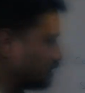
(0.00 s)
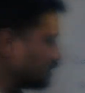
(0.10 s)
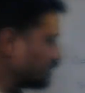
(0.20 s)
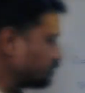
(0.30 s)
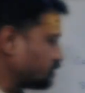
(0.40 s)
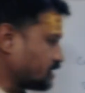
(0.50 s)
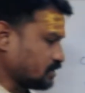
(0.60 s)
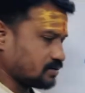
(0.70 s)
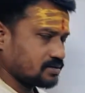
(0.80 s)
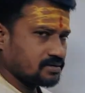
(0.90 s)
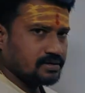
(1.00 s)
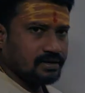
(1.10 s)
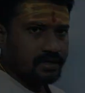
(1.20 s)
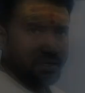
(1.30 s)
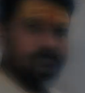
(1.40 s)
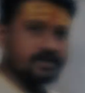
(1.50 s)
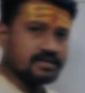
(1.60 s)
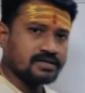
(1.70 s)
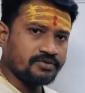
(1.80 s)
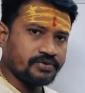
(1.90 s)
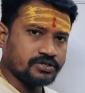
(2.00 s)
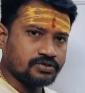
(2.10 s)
EBS. EBS refers